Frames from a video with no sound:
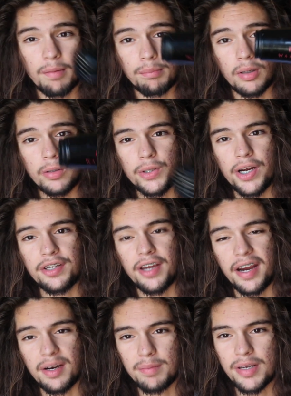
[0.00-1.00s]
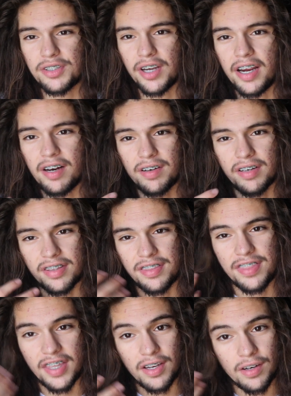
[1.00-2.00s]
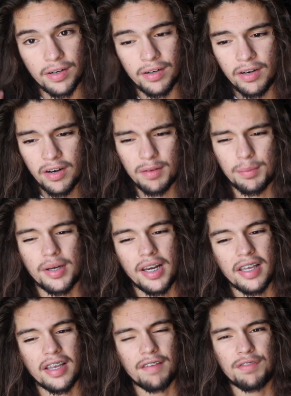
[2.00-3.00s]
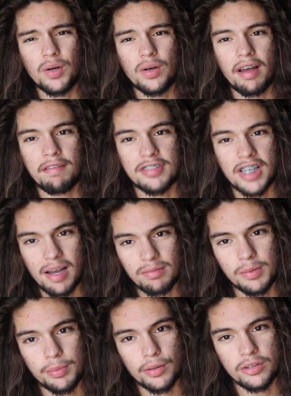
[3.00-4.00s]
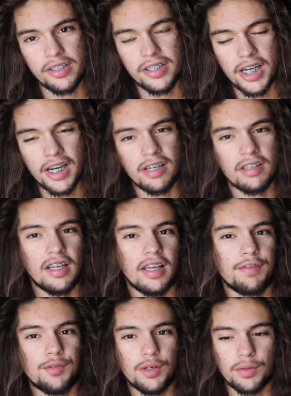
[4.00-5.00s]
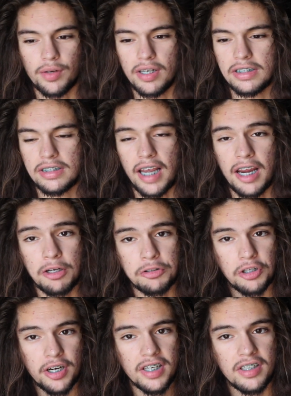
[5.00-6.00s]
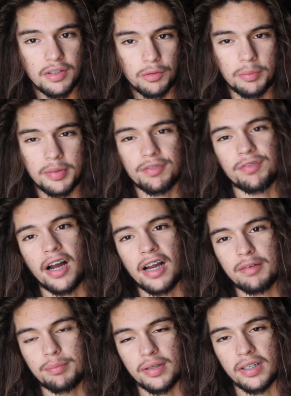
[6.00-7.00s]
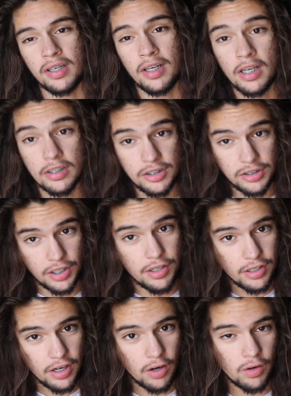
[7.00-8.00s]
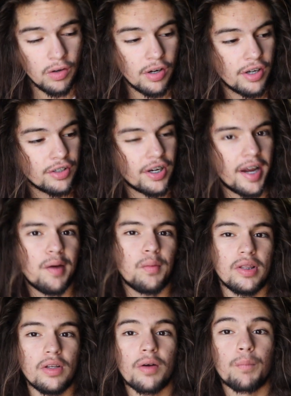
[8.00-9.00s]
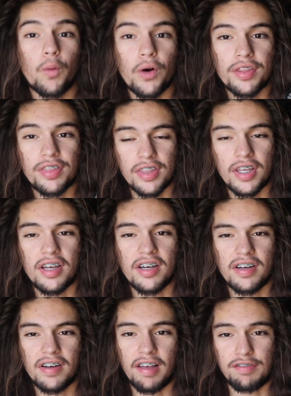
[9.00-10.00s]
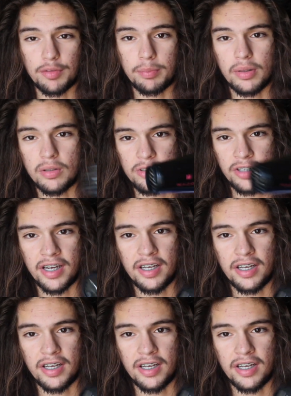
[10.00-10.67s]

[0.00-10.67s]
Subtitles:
blow drying your hair makes your hair thicker. But like, if you don't have time to blow dry your hair, like if you're in a rush, air drying it will be fine. But just so you know, your hair will look more thick if you blow dry